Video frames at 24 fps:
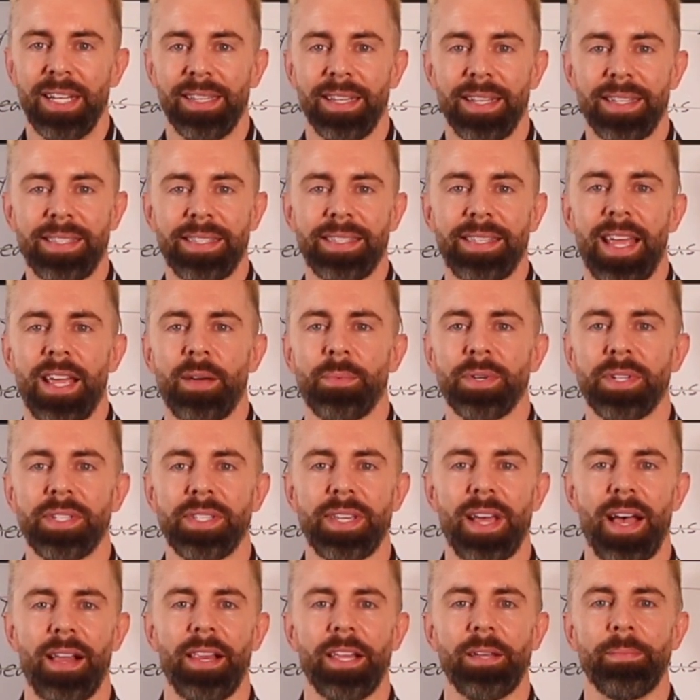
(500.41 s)
Let's say we're
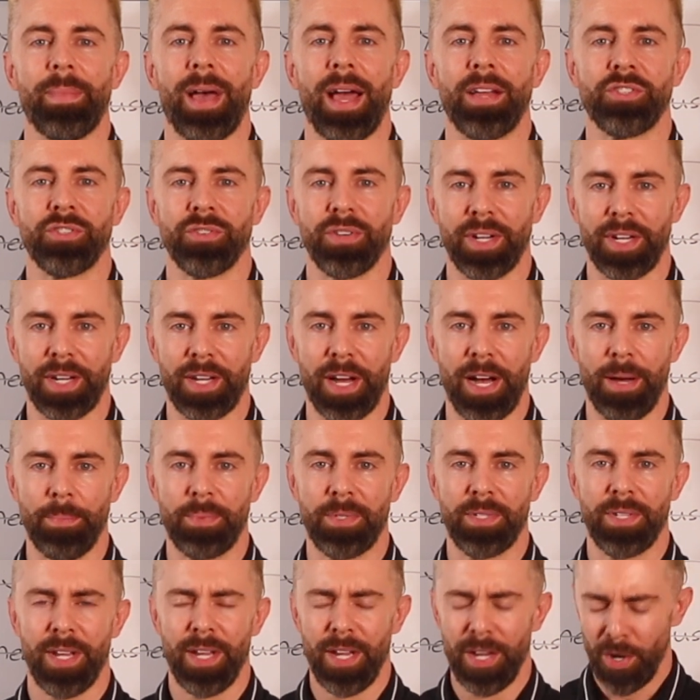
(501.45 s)
selling measuring
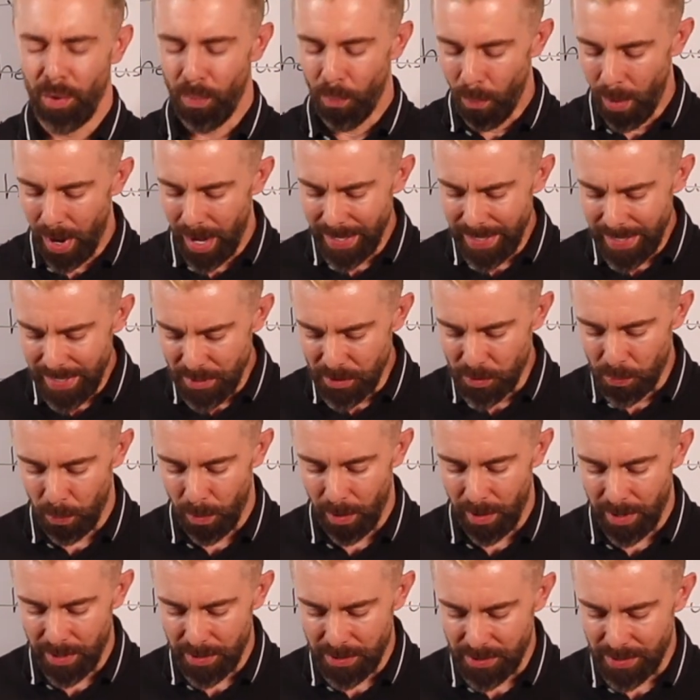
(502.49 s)
cups. What is
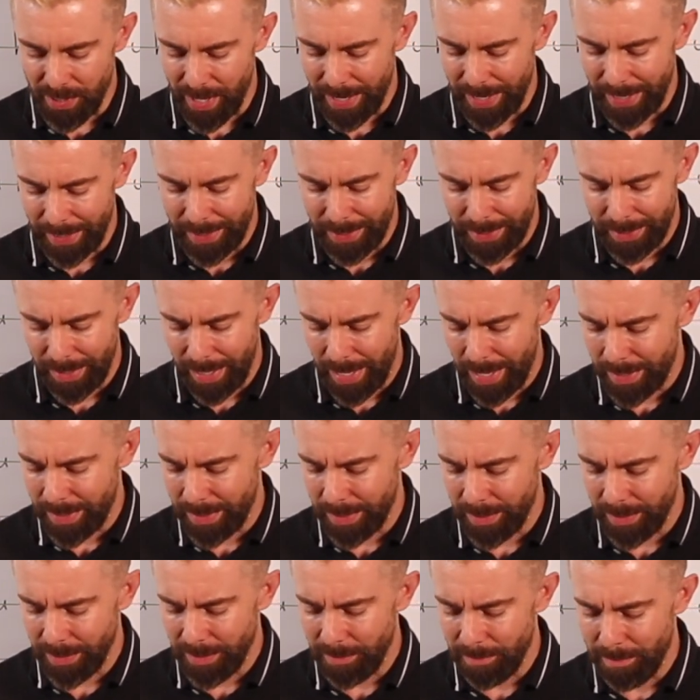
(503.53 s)
worse than a
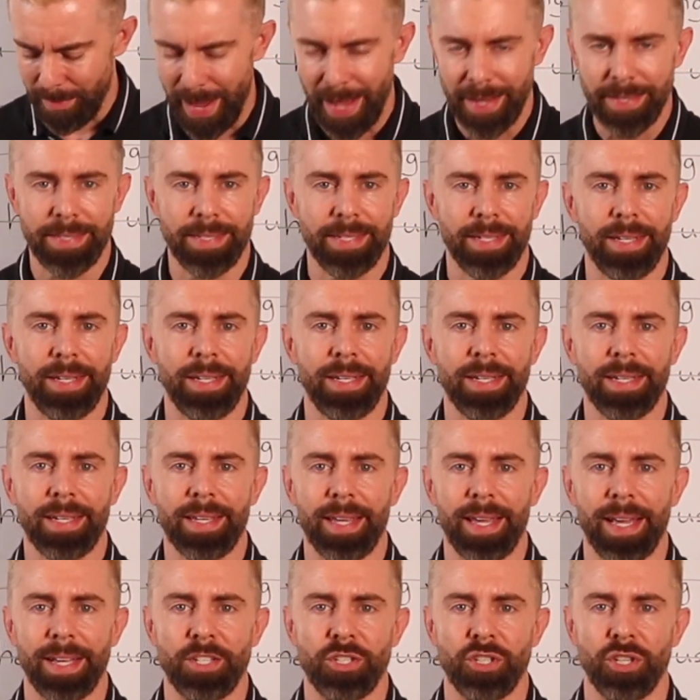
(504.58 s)
cluttered, messy
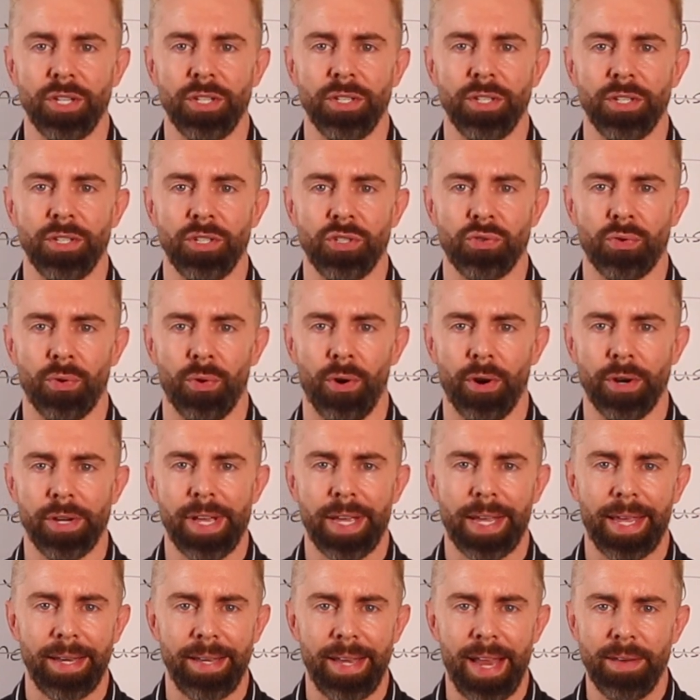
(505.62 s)
kitchen drawer?
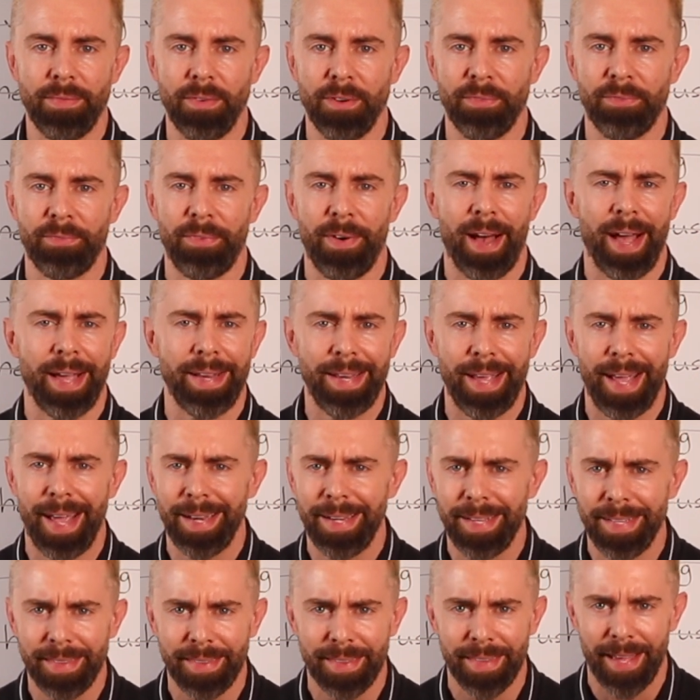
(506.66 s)
You can never find
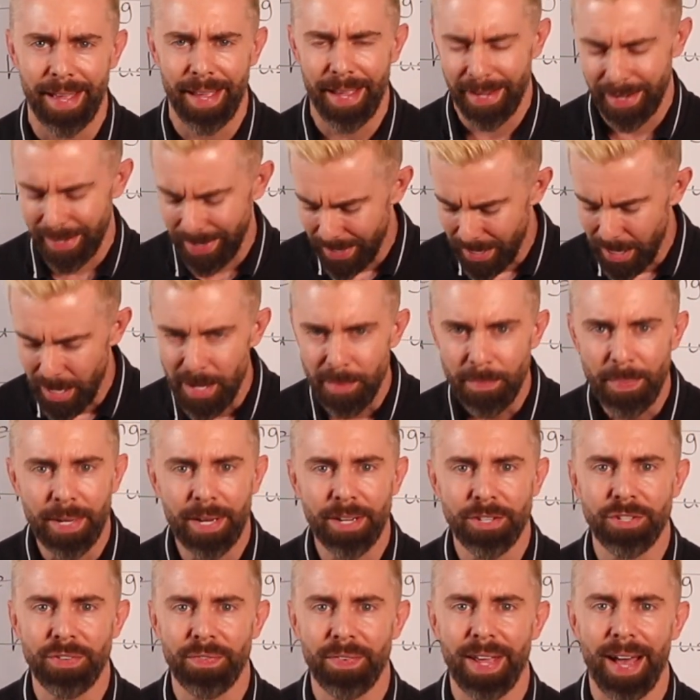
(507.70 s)
anything
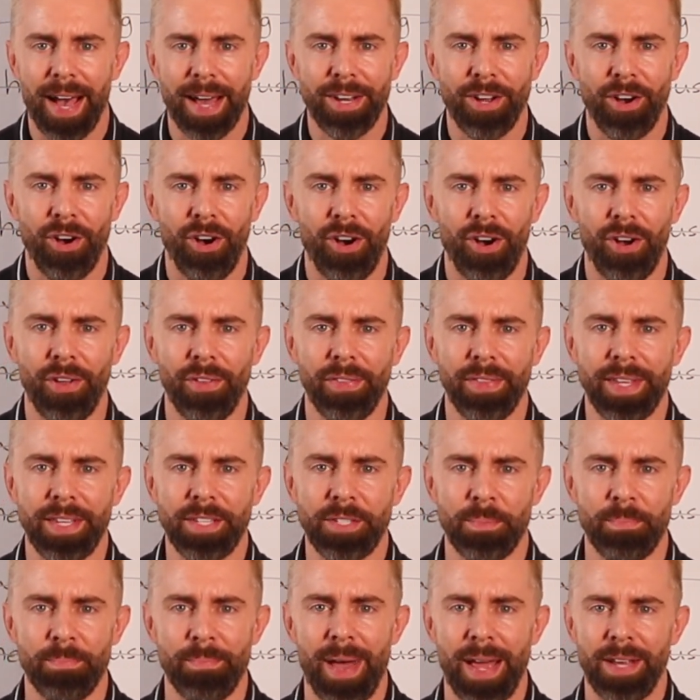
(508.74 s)
because you've got all
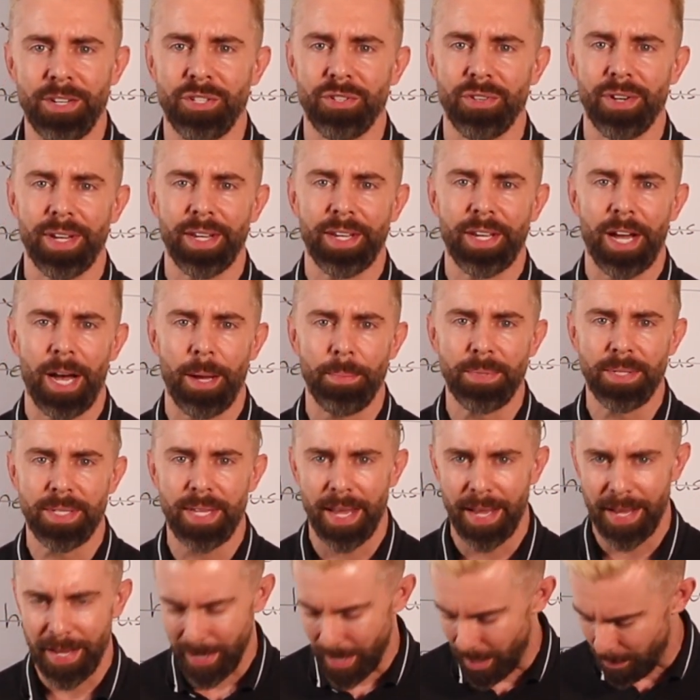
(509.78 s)
these measuring cups
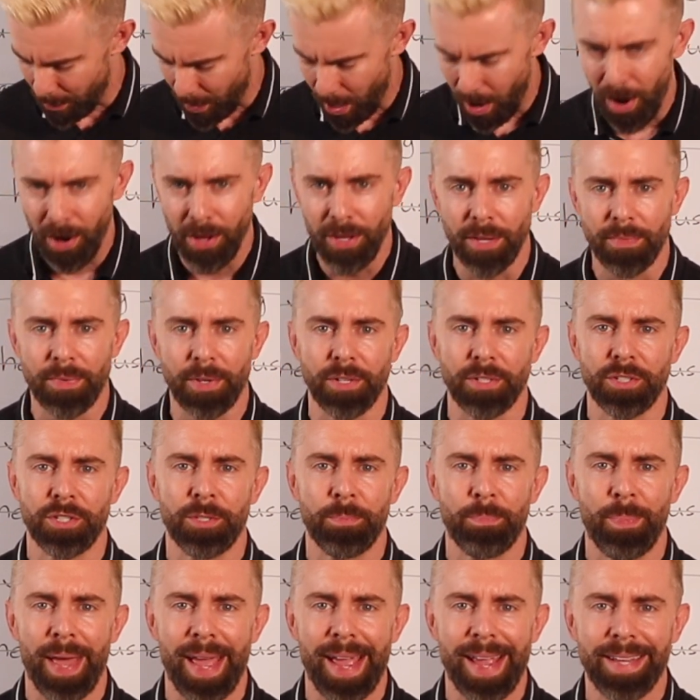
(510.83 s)
taking up all of your
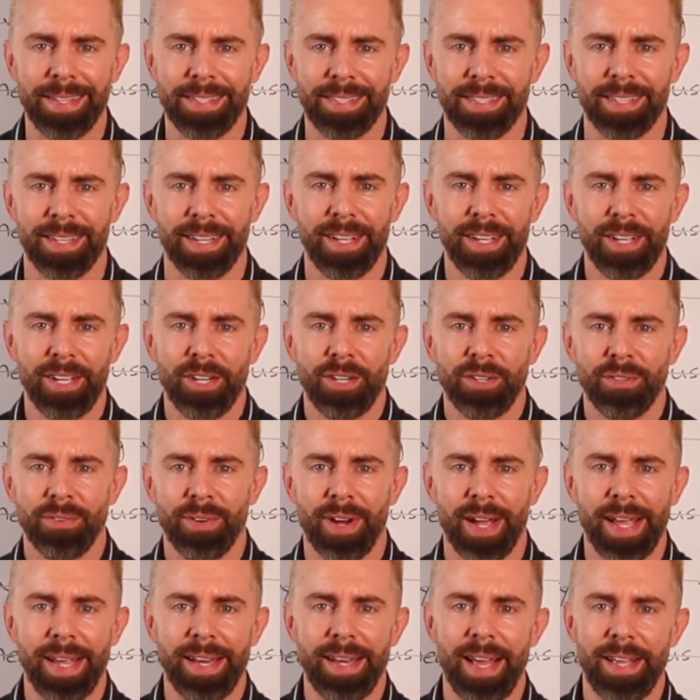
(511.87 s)
space,
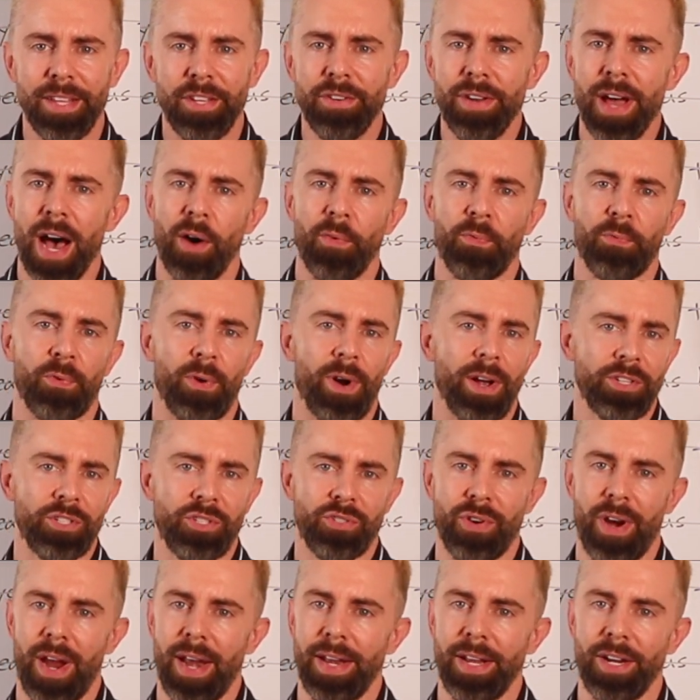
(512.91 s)
right? And you know how
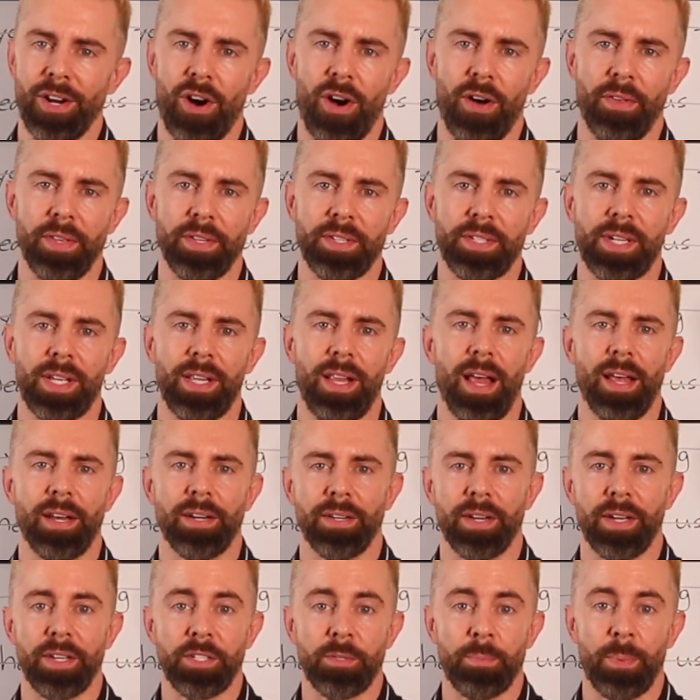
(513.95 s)
frustrating all this
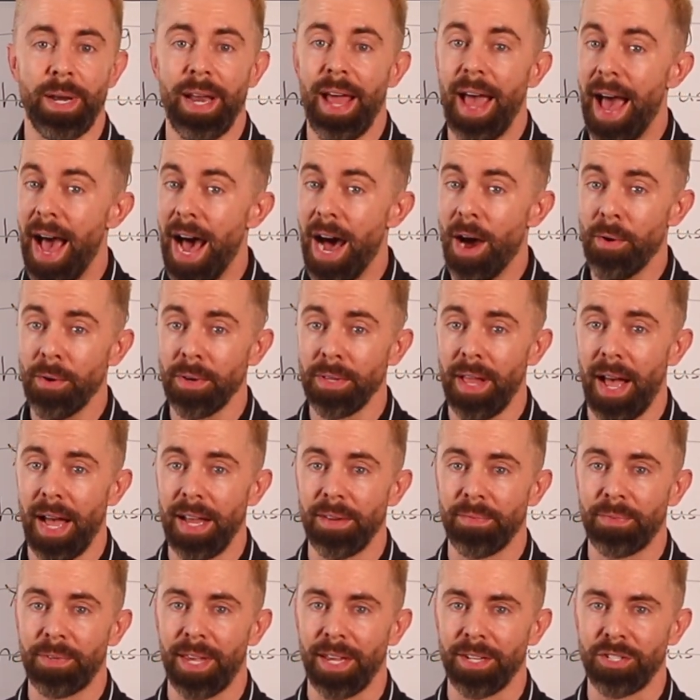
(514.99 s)
clutter is, but our
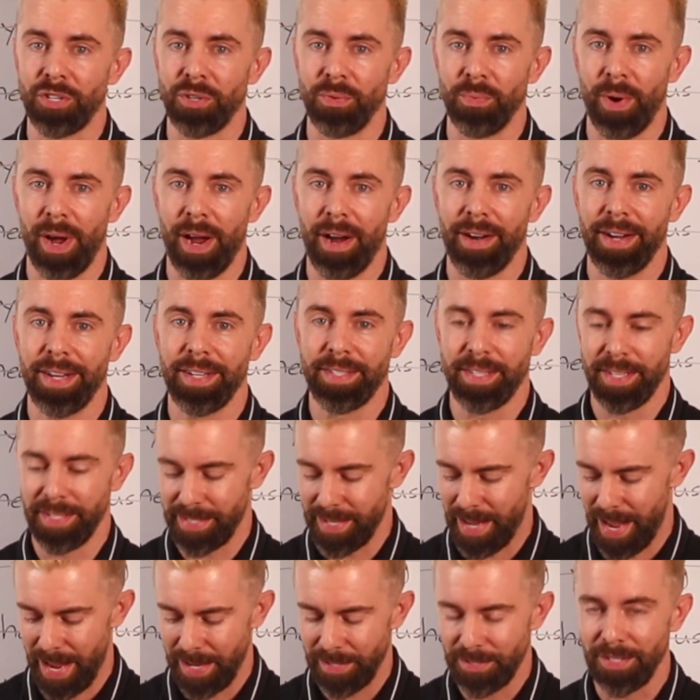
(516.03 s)
line of kitchenware is
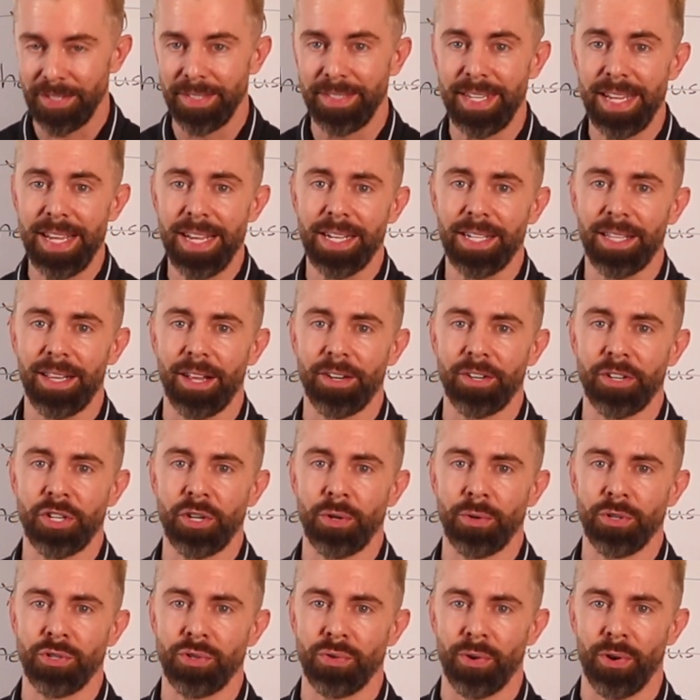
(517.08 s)
designed to declutter
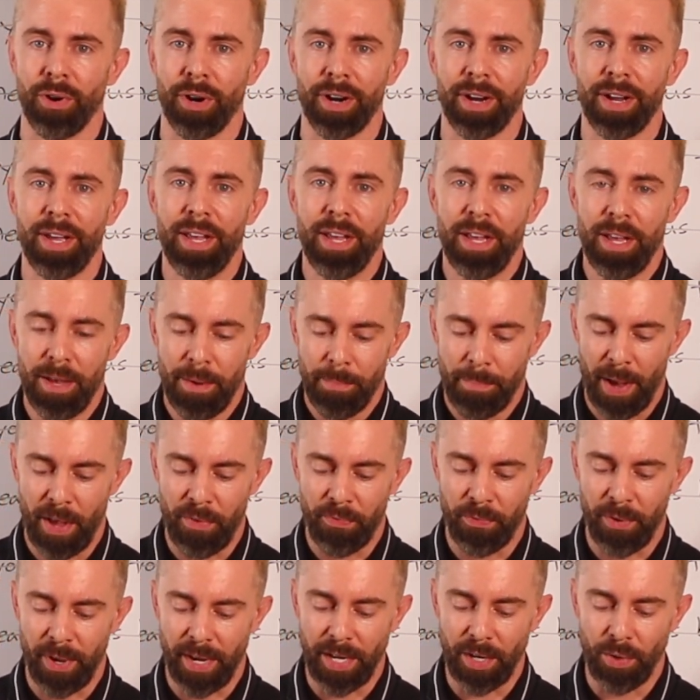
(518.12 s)
your drawer by
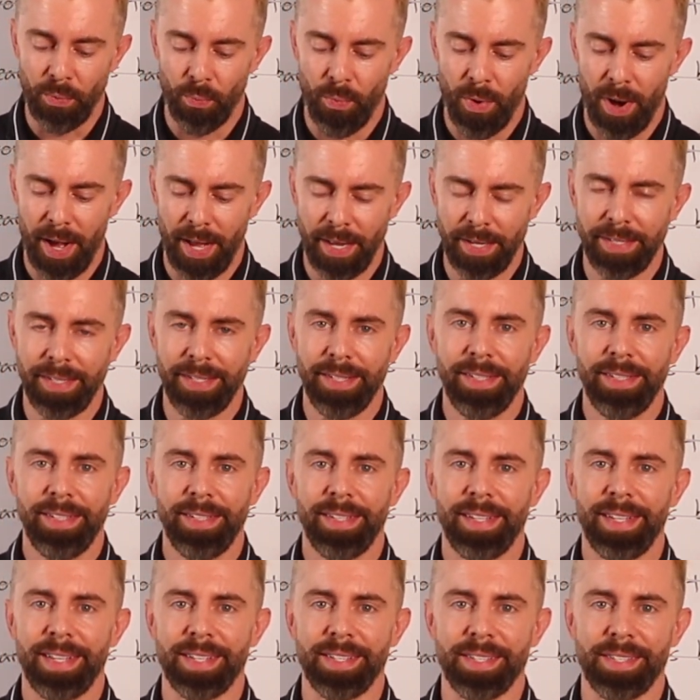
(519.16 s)
fitting one
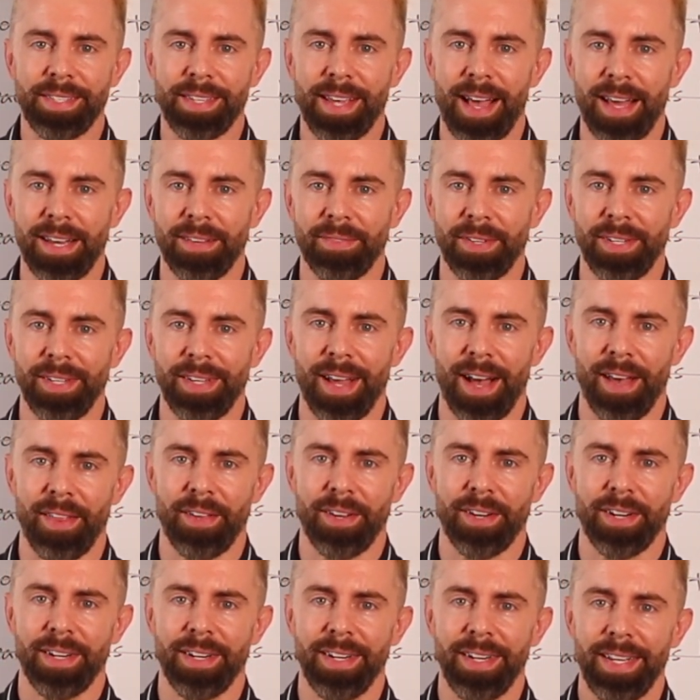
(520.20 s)
inside of
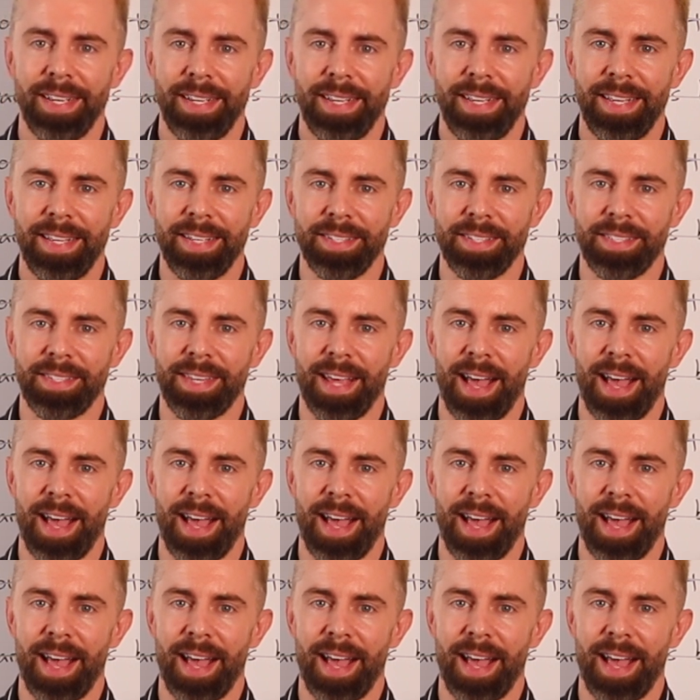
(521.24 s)
another in